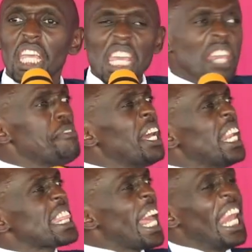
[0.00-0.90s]

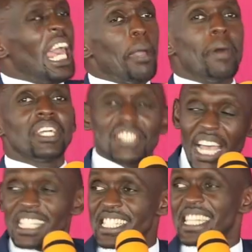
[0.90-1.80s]
Even the labor,
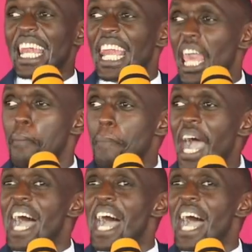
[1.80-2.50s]
just the labor,